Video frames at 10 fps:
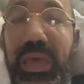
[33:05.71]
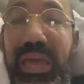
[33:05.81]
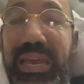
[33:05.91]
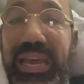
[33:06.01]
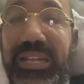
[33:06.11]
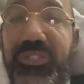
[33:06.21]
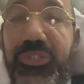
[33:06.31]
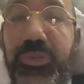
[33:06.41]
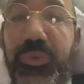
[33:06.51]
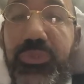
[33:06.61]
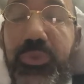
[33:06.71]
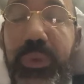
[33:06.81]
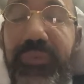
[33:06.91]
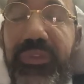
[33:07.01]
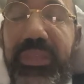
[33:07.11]
I had to
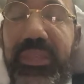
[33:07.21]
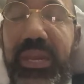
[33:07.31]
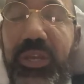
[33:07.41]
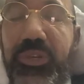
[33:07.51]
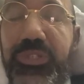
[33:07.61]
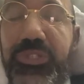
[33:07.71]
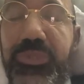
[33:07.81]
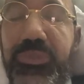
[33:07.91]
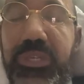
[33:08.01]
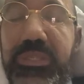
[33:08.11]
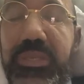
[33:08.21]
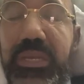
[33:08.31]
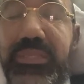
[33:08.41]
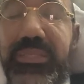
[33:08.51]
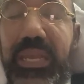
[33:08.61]
do everything that I could to just
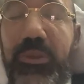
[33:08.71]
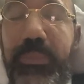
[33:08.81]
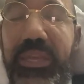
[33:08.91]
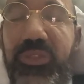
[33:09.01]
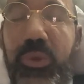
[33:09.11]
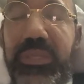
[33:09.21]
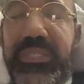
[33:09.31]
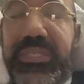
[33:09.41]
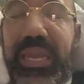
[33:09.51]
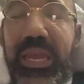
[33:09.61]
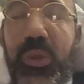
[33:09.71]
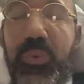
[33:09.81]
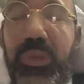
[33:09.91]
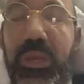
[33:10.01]
settle my thoughts down,